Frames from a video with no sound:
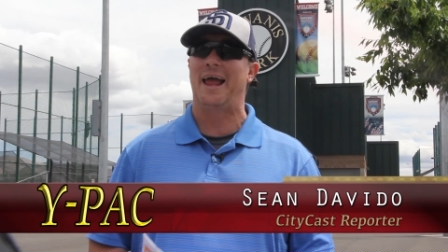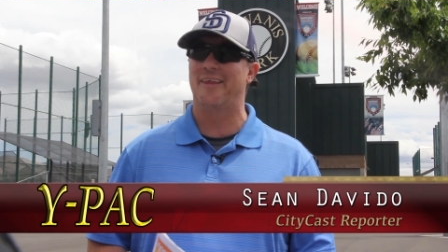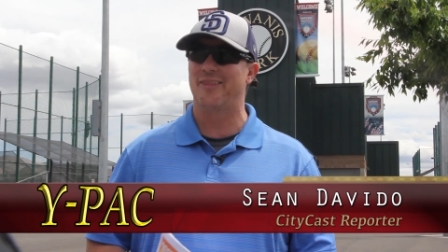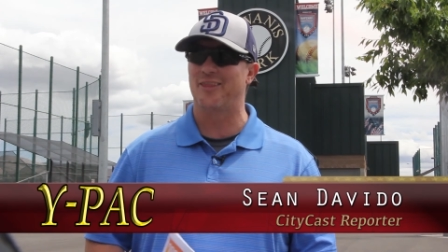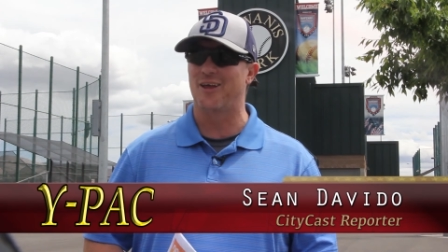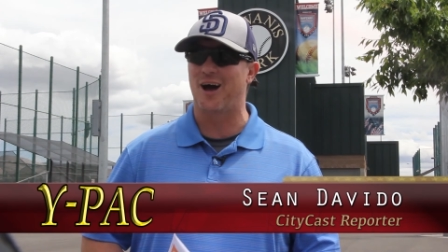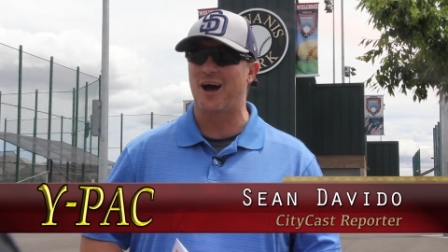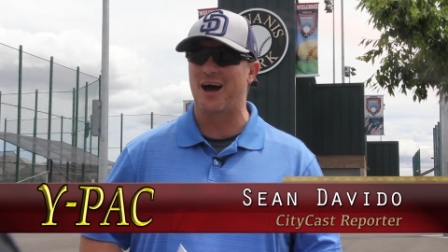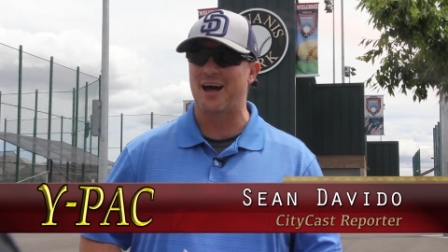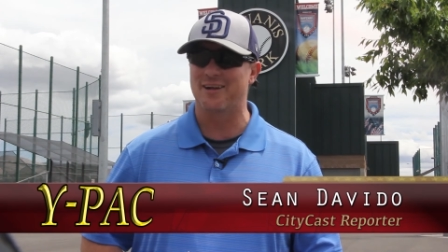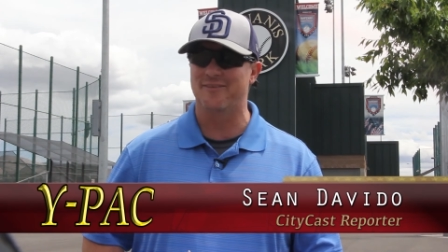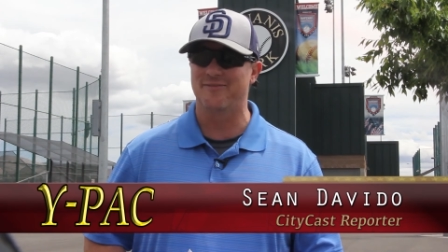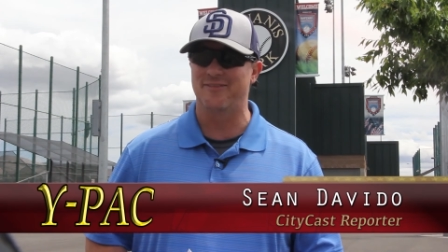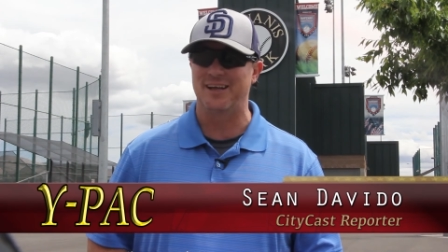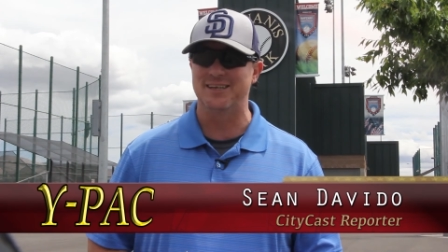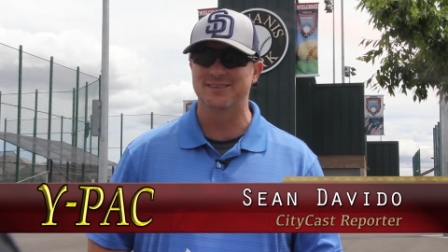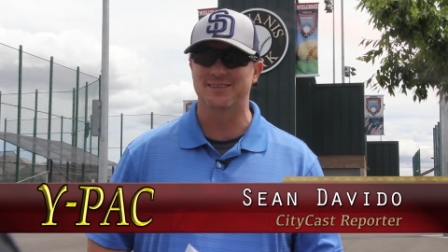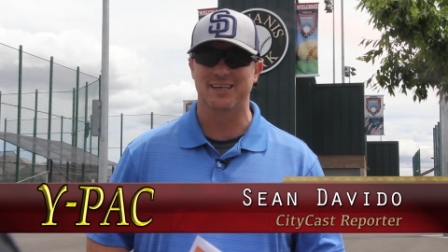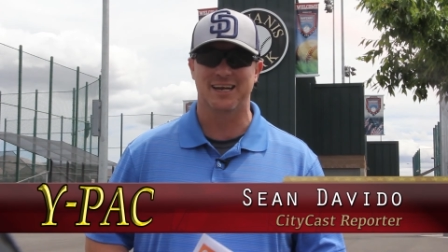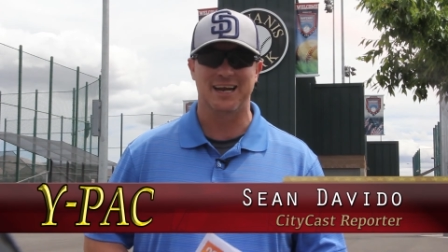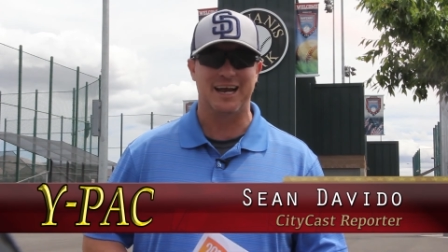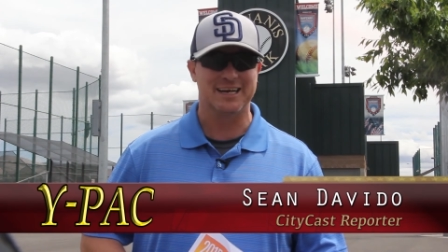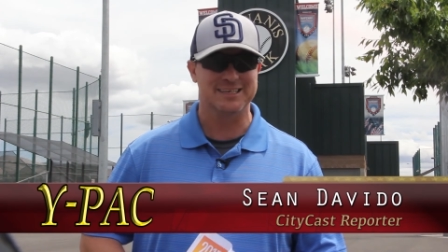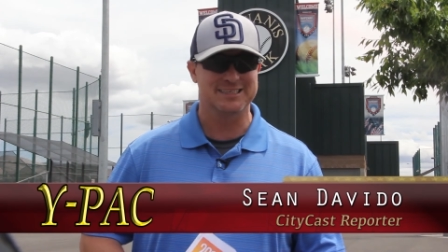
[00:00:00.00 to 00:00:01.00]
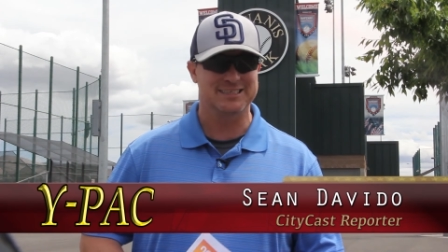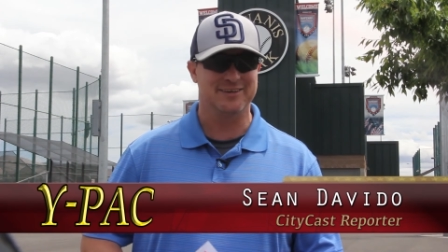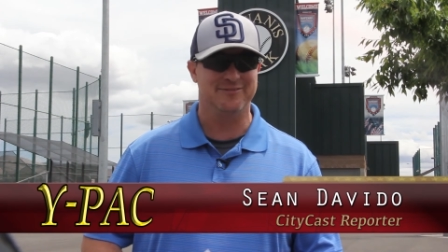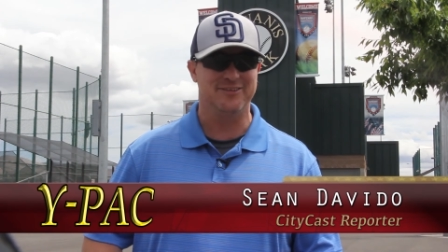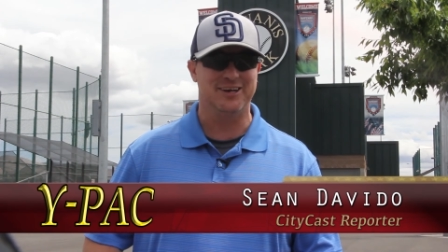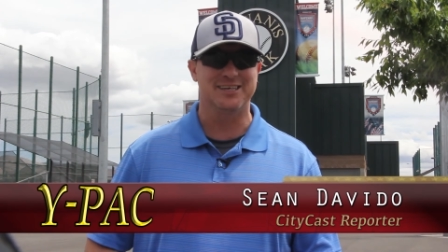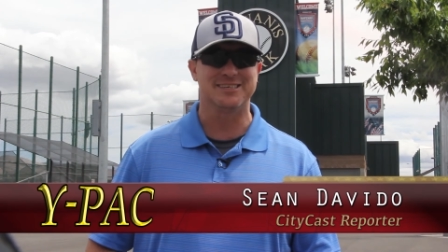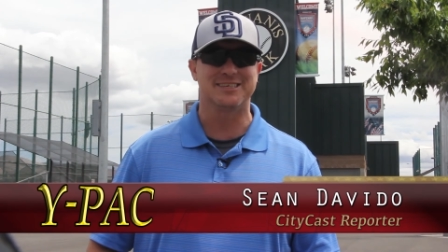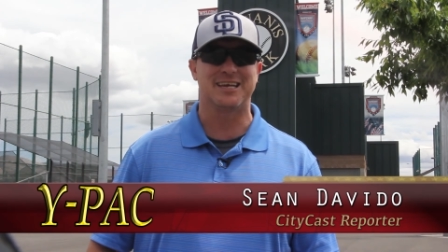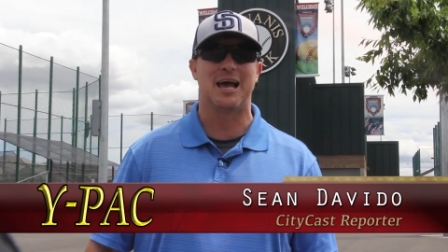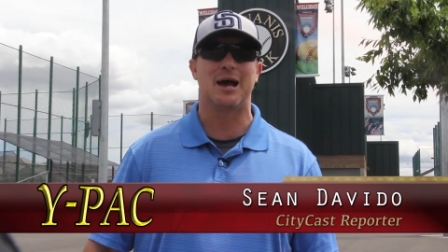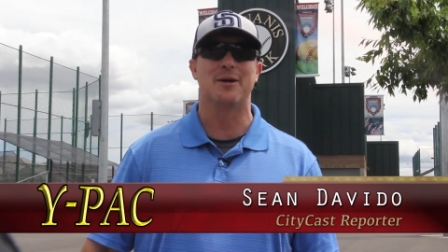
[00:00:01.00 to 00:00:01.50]
and the hot events and
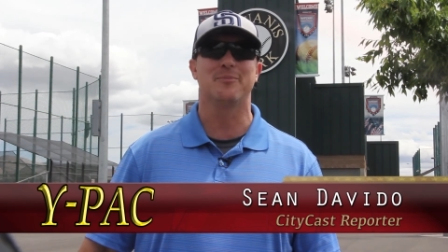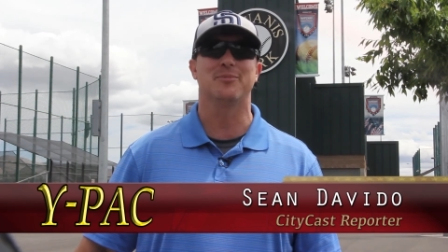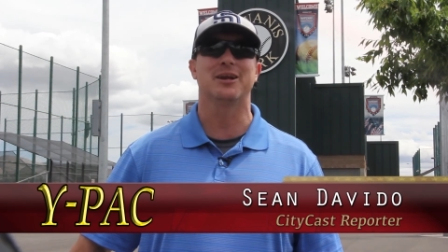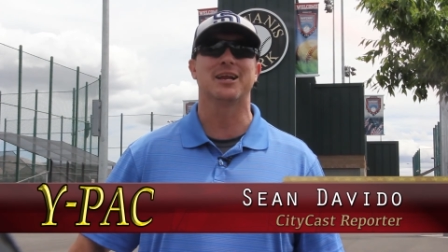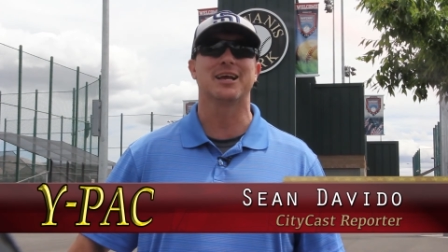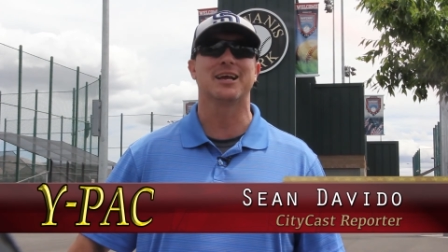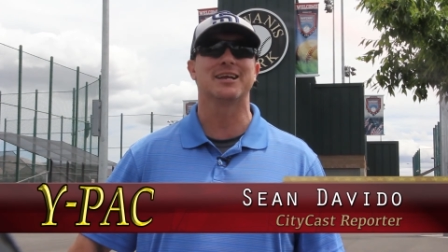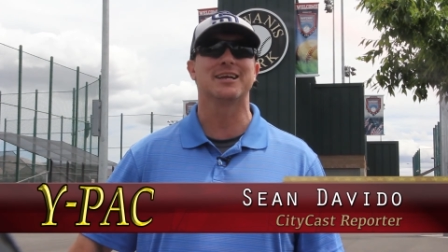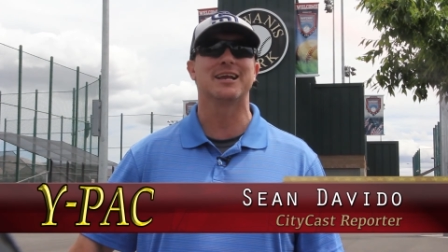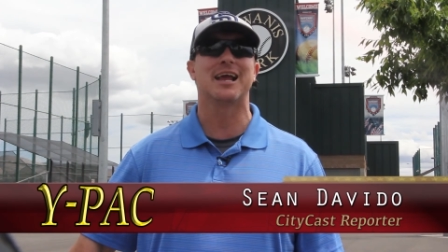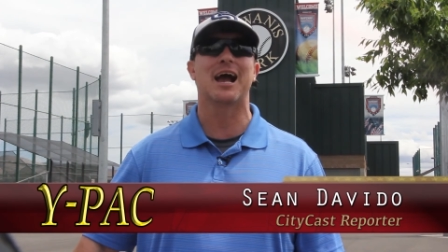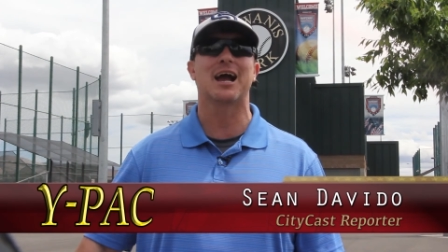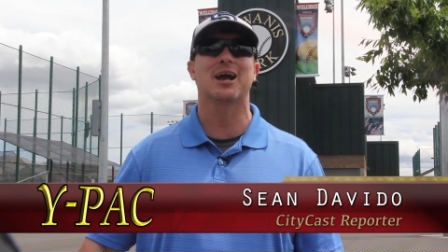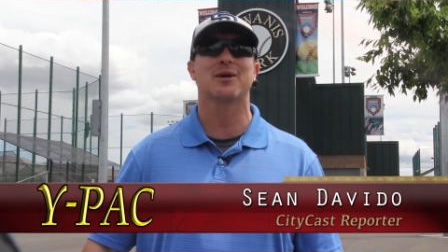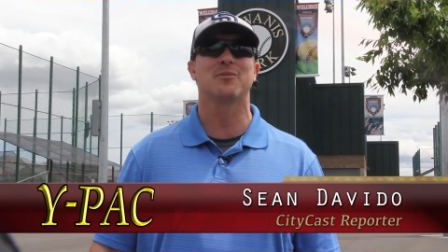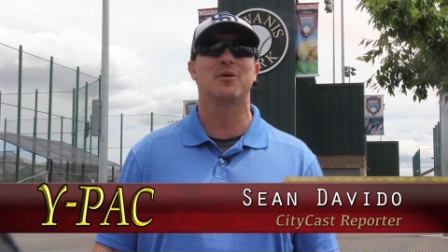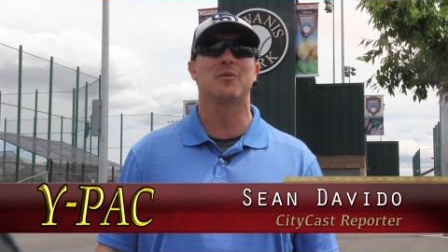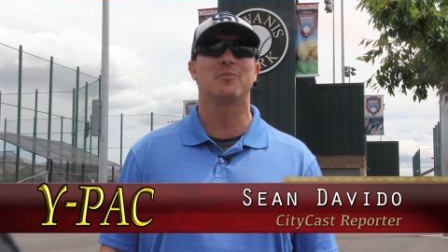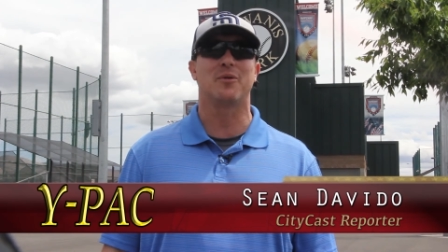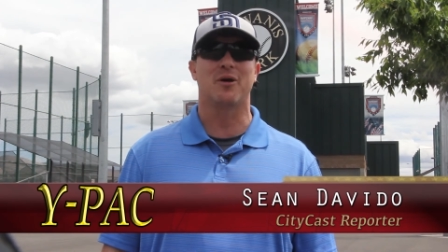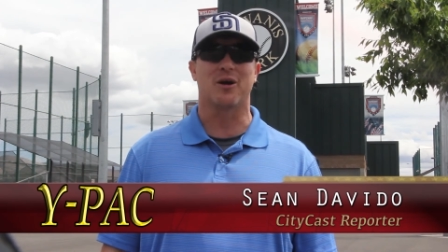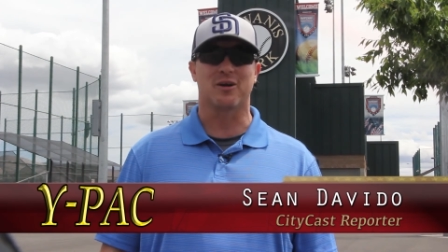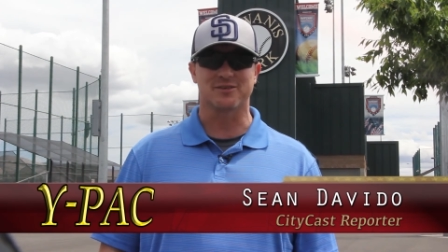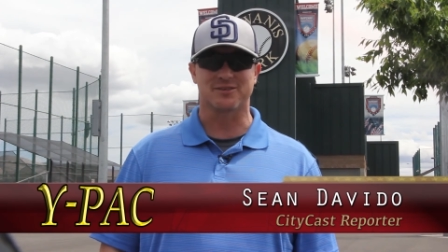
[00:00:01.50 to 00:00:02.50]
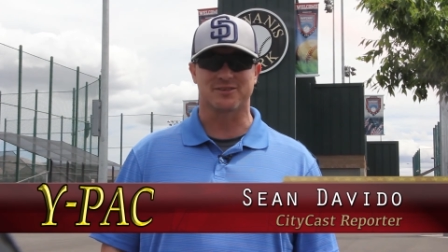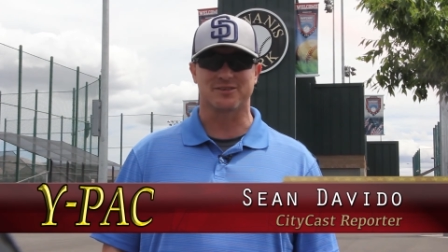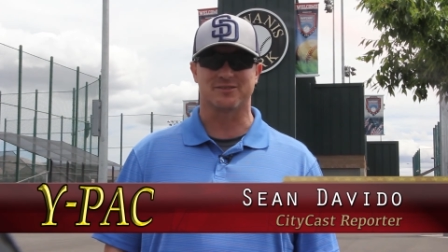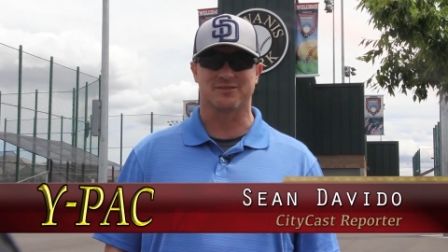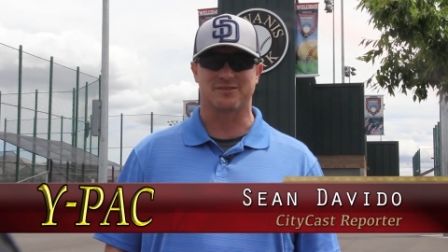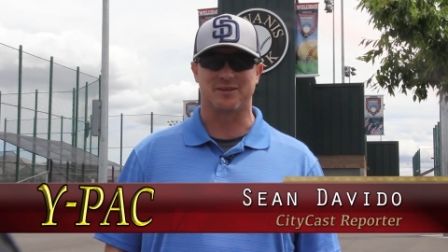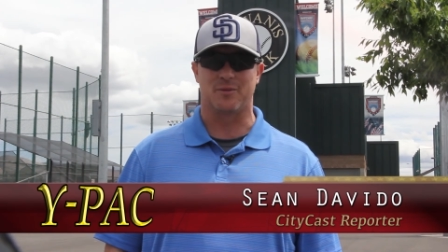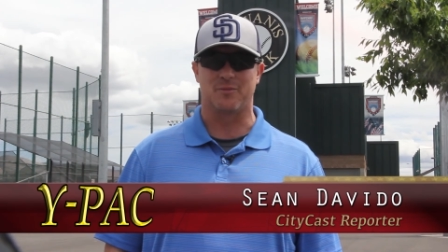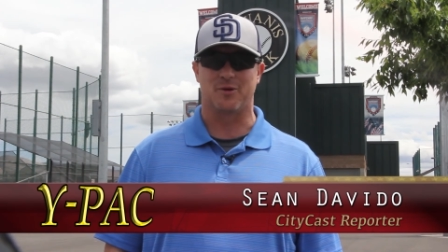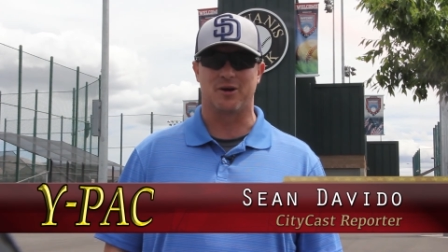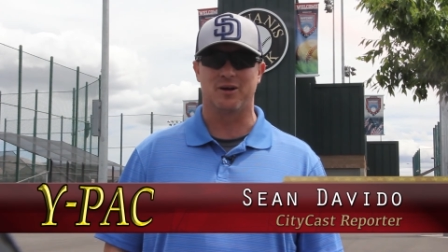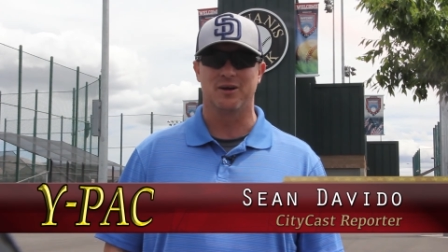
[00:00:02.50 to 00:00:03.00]
activities happening in Yakima Parks
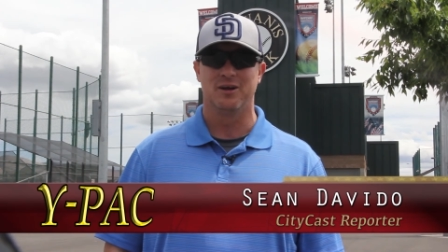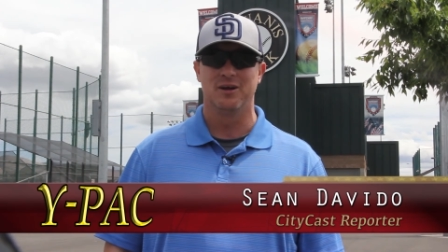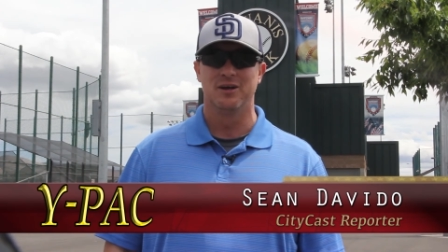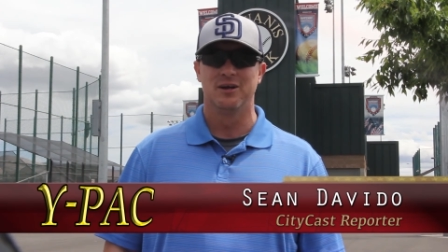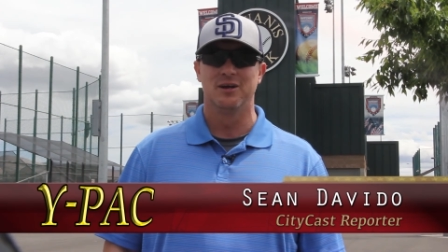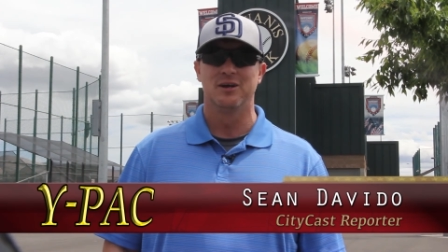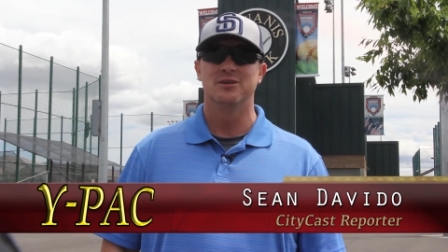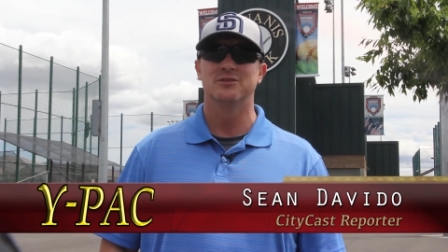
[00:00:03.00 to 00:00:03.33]
this summer.